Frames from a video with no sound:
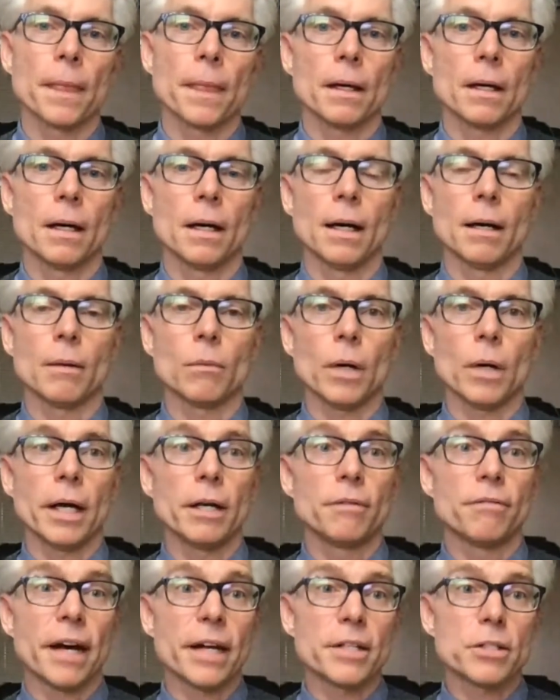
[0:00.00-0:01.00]

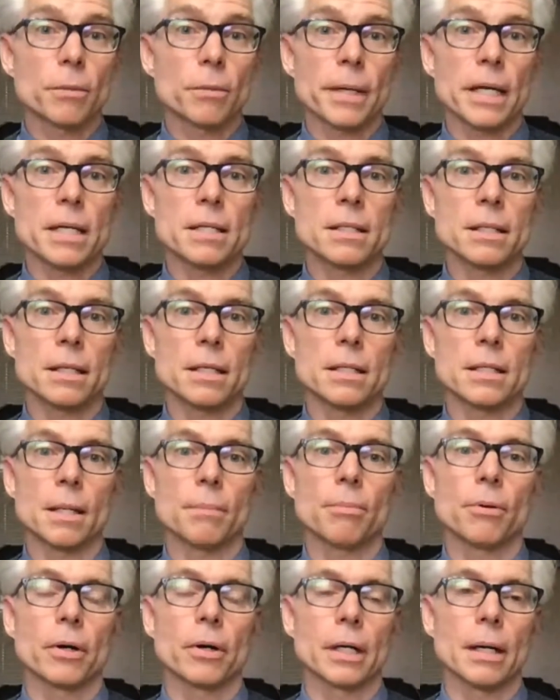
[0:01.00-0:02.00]
Advisor-based is
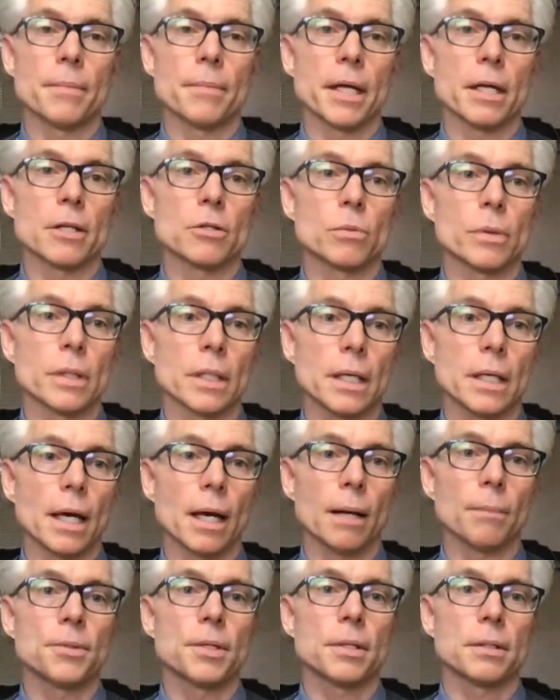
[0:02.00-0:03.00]
a program that has really
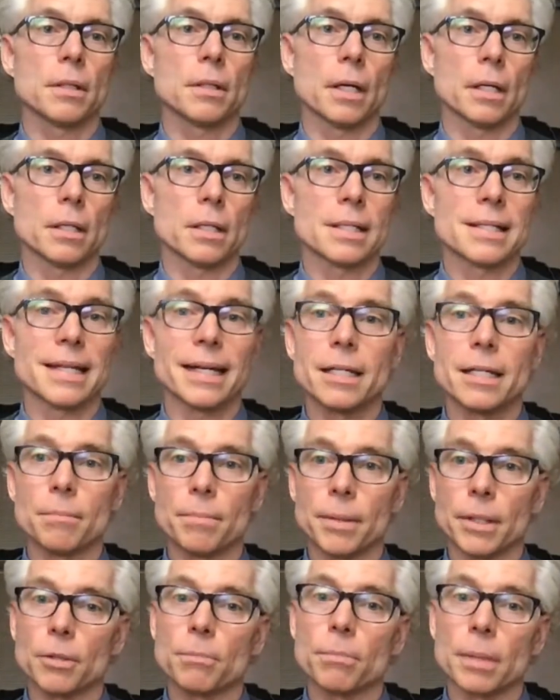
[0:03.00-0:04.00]
helped designed to
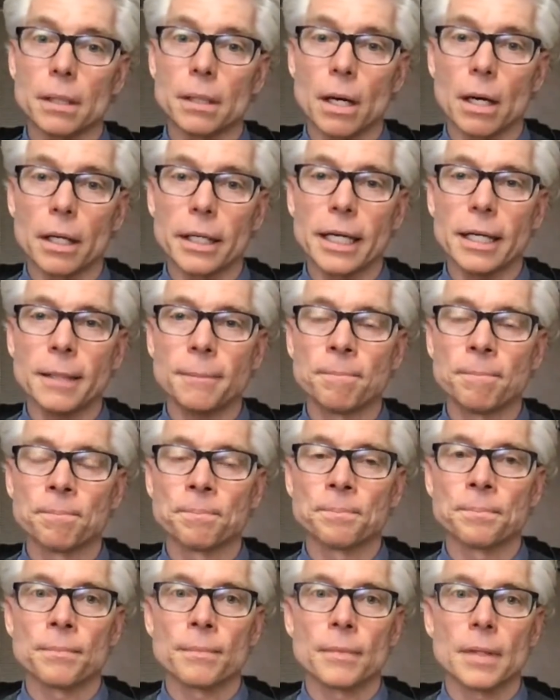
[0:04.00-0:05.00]
build belonging.
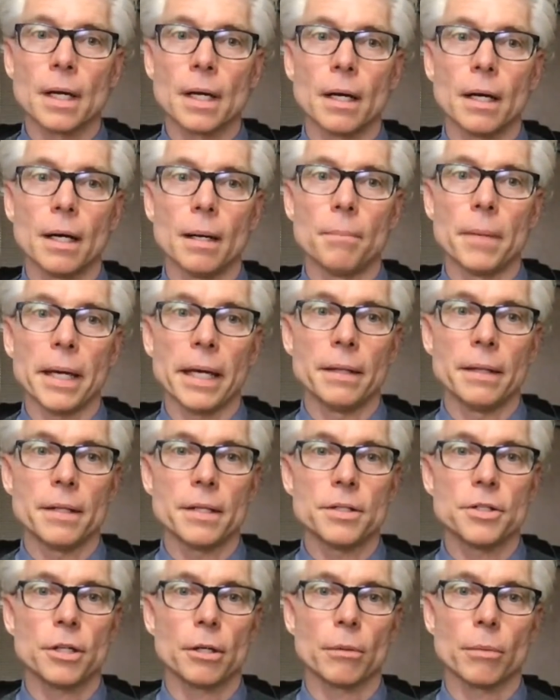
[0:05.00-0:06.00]
And
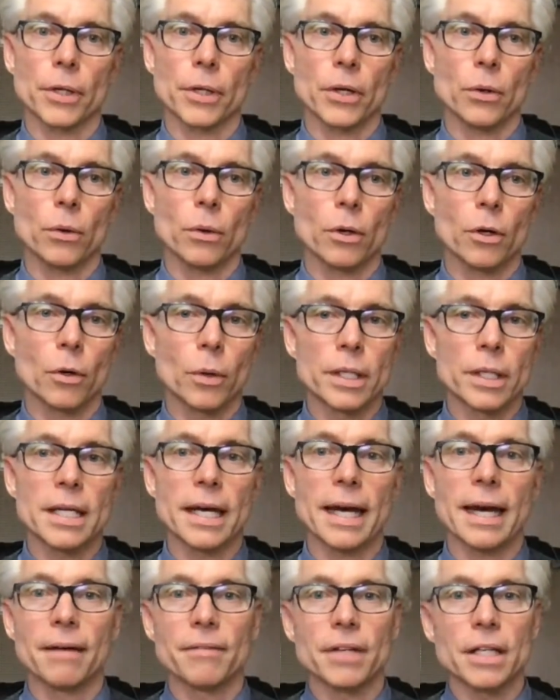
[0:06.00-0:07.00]
this year we're going to
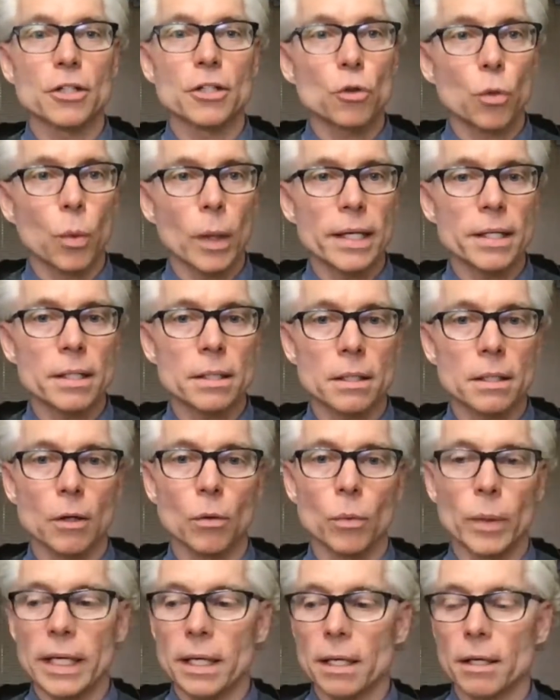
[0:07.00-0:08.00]
have it twice a
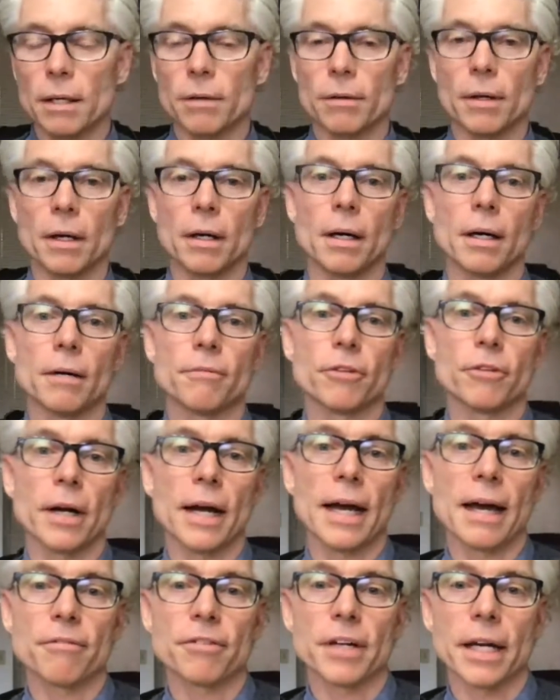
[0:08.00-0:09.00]
week for a
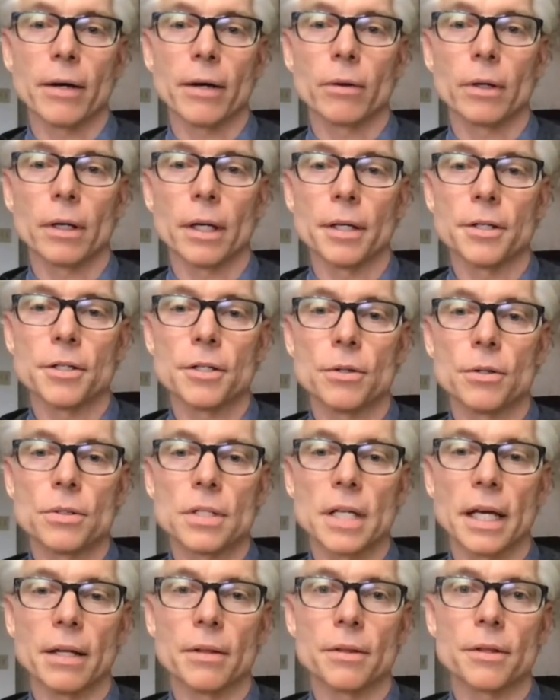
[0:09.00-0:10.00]
half an hour on
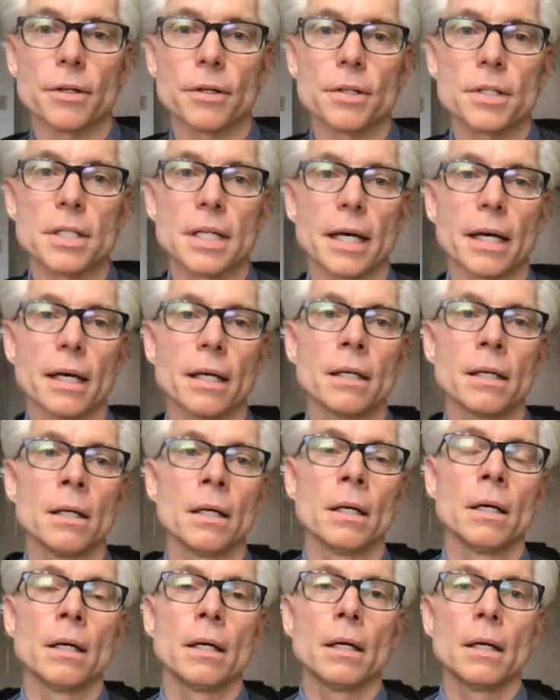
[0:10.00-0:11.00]
Tuesday and Thursday.
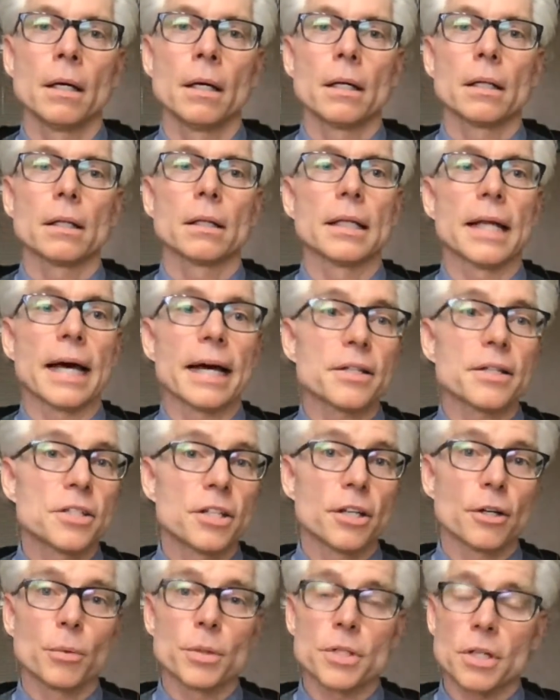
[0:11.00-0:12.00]
Last
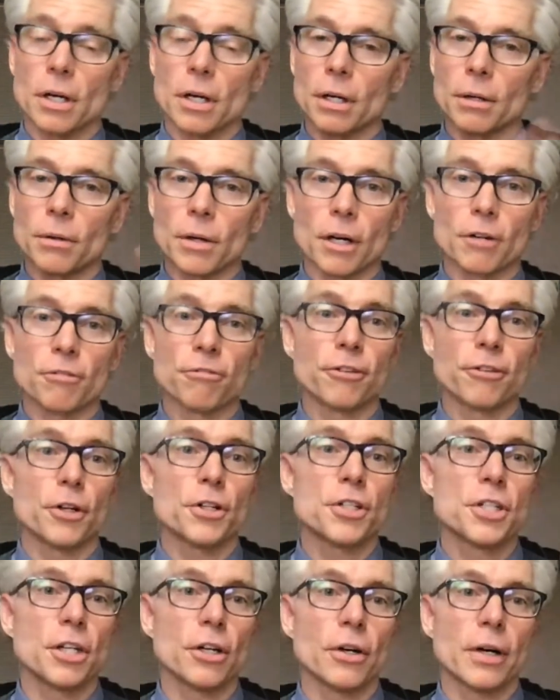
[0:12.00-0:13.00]
year was our
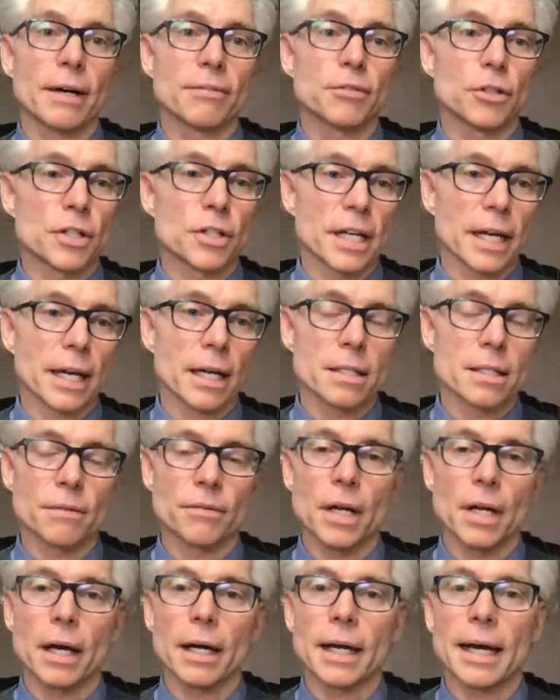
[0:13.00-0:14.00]
first year after decades of
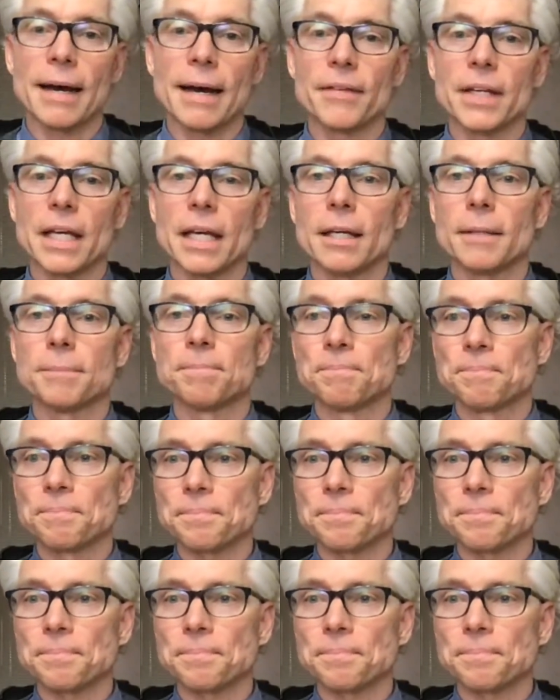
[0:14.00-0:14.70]
not having it.